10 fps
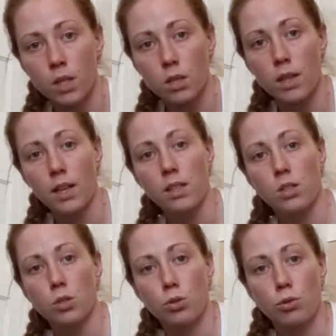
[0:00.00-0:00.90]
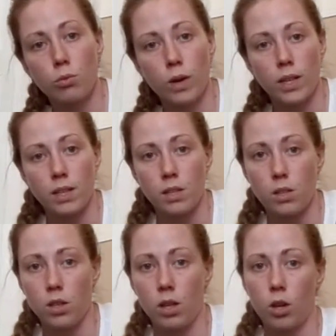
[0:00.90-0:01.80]
So that is two ways that
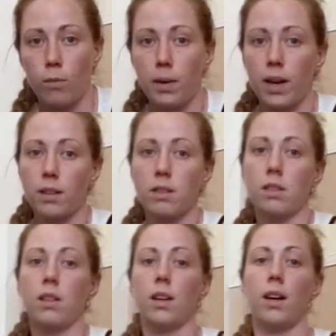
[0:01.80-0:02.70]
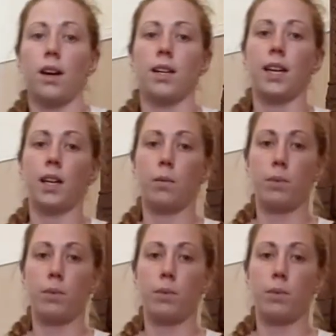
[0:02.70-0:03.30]
you can go about getting